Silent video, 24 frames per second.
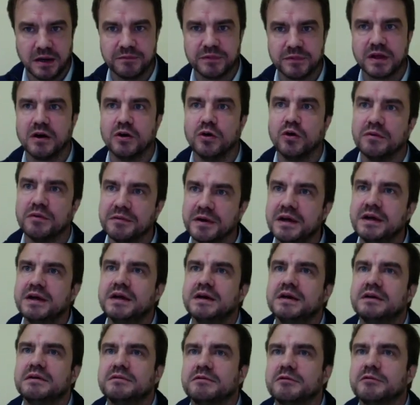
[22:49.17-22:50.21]
or
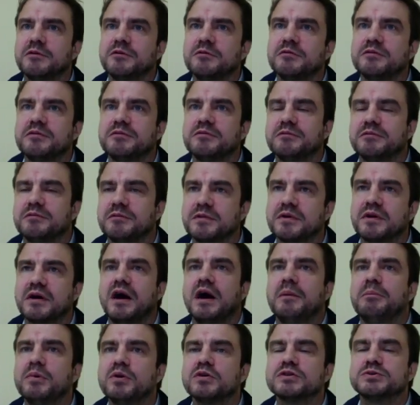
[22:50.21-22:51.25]

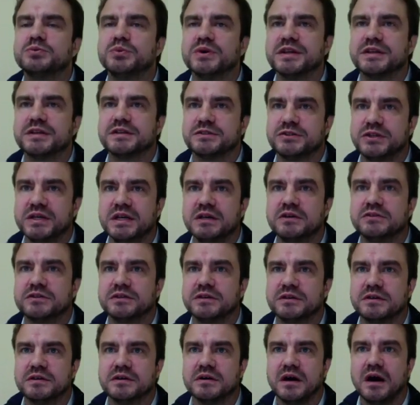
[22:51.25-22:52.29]
couples with
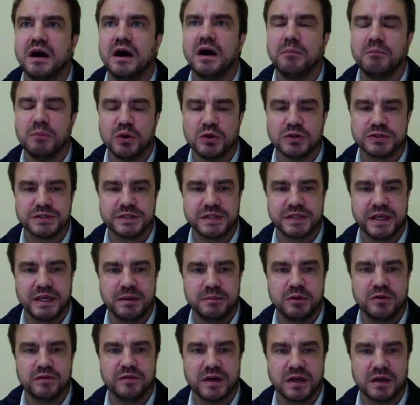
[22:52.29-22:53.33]
children are more
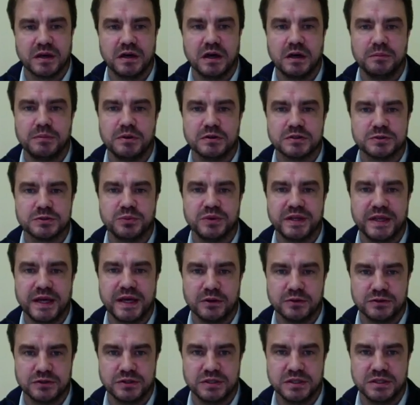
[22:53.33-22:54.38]
stable than couples
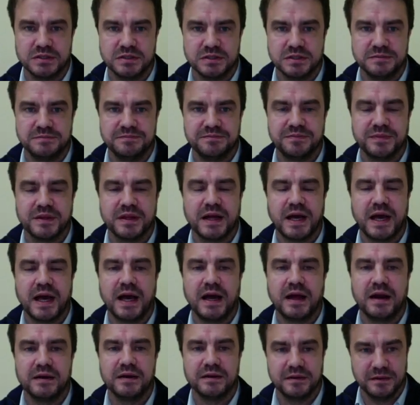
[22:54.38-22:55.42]
without children.
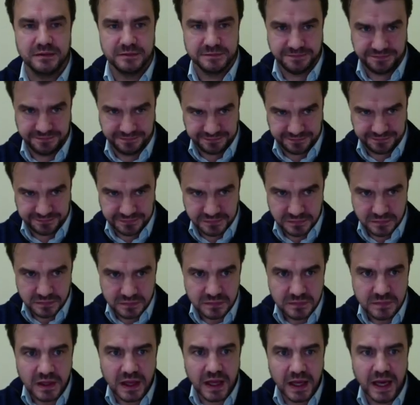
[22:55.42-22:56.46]
And
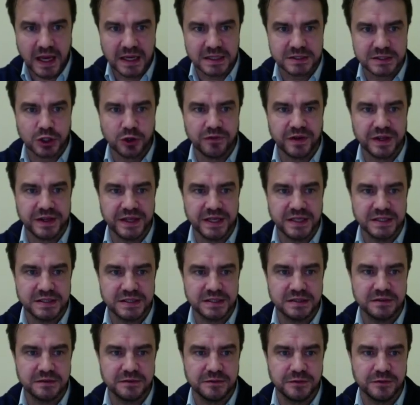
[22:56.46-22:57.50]
so that
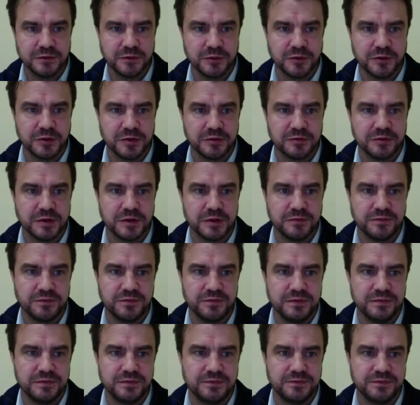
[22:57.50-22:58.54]

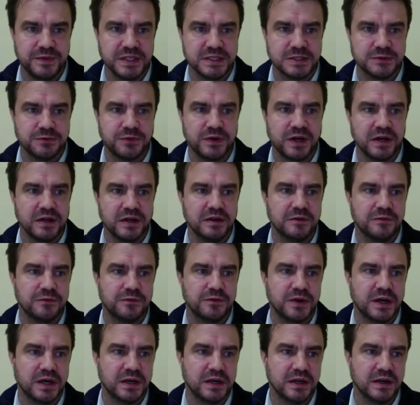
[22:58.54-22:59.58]
this
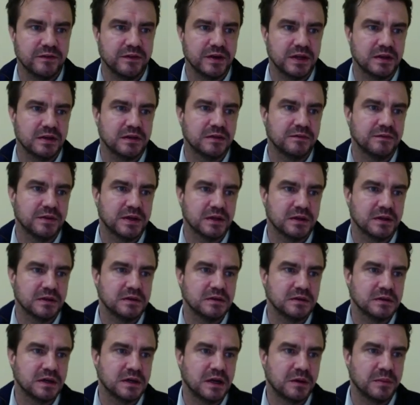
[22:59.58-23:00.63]
finding that
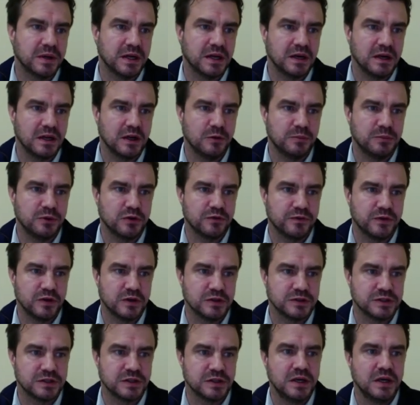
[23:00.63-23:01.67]
Kalman and Leopold
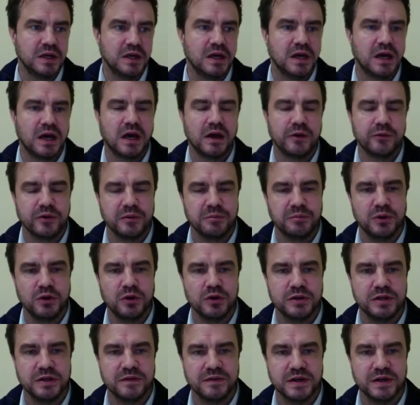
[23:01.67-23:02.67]
first reported,